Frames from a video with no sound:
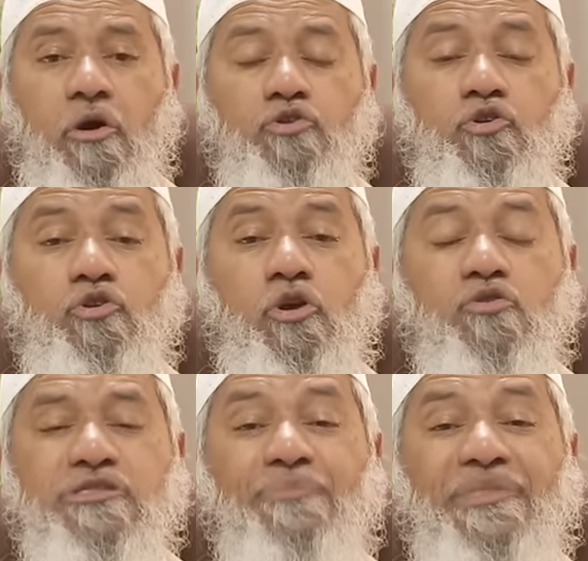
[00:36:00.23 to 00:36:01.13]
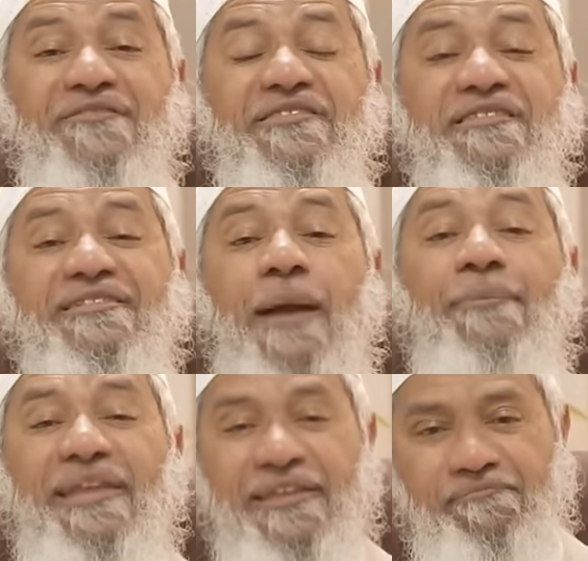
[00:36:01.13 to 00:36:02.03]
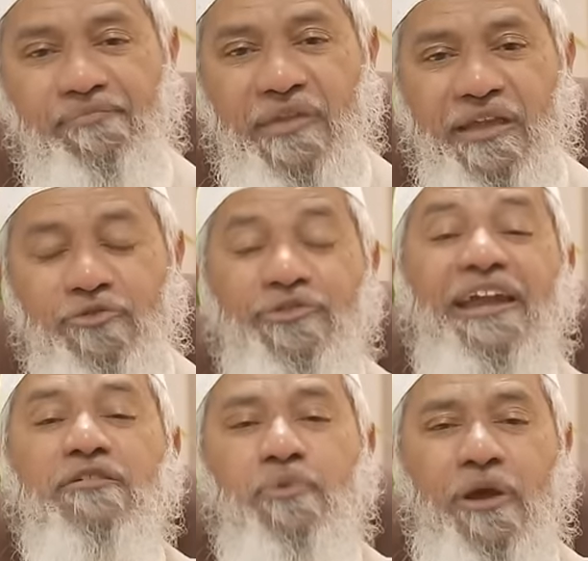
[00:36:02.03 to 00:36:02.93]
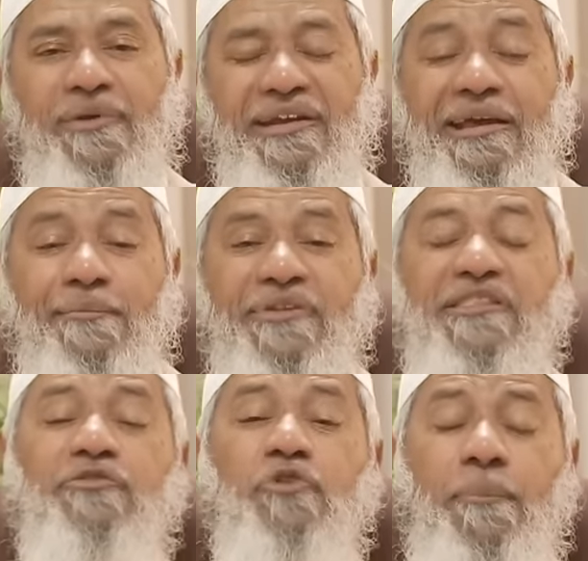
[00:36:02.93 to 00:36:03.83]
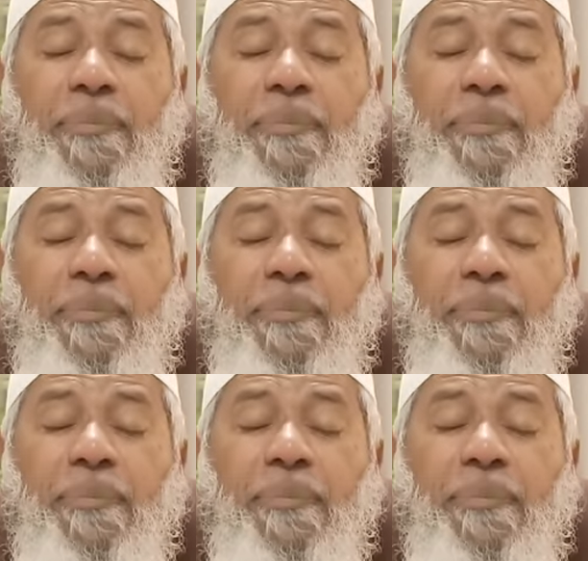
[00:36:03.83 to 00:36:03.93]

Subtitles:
should not do something which is gambling. So that is prohibited. But there's no